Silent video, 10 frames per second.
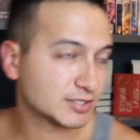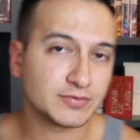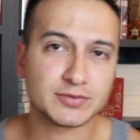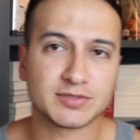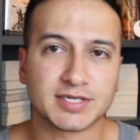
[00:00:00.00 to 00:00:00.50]
this
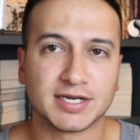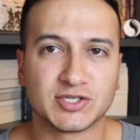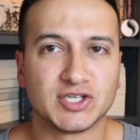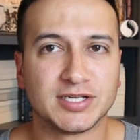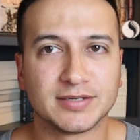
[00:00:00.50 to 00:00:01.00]
first one's kind
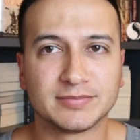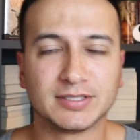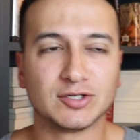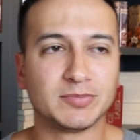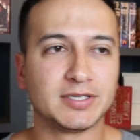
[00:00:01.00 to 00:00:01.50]
of cheating a
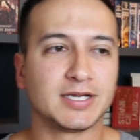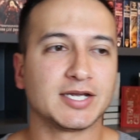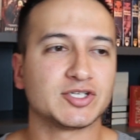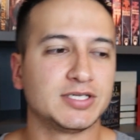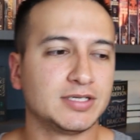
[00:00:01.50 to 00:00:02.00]
little bit. I
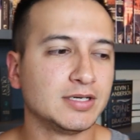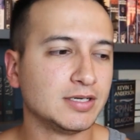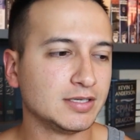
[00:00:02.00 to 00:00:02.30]
actually